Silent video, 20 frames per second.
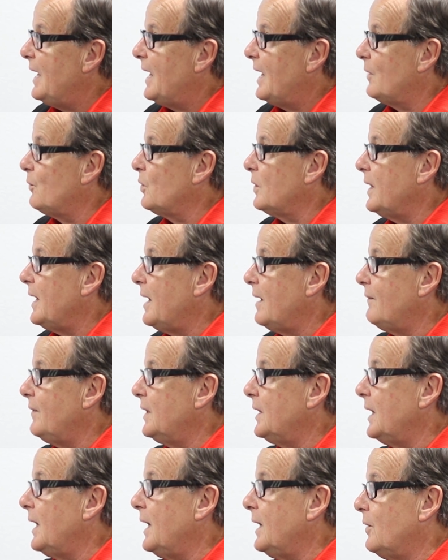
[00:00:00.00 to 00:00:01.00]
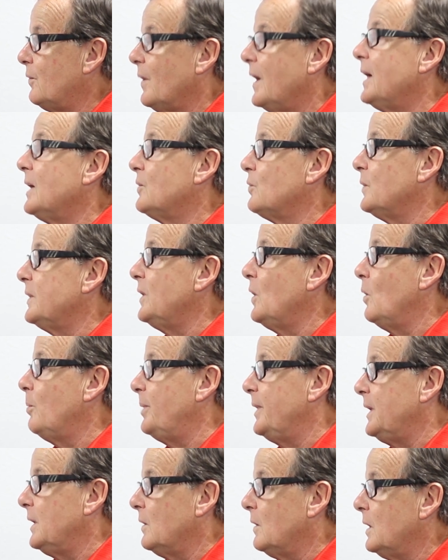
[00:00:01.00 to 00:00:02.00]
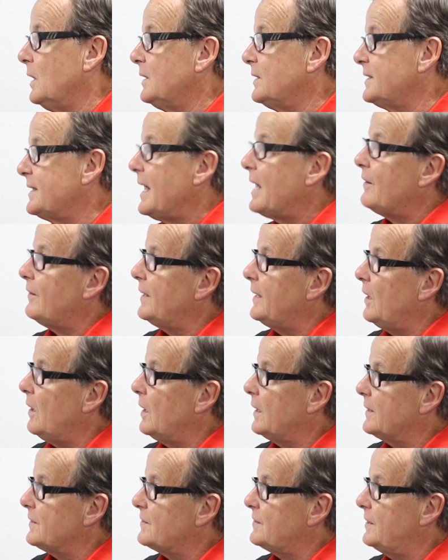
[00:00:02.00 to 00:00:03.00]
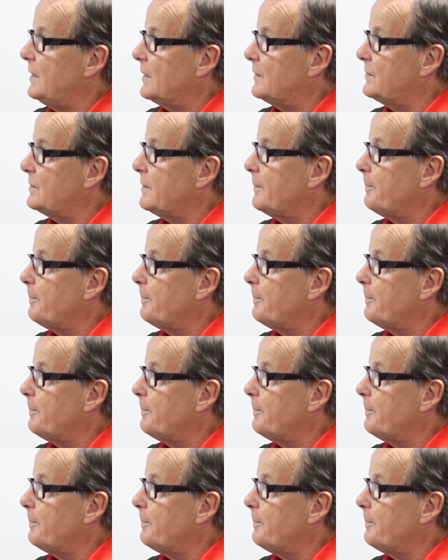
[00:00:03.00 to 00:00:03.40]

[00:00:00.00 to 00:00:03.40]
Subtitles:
and we're having a grand reopening on Saturday, August 6th.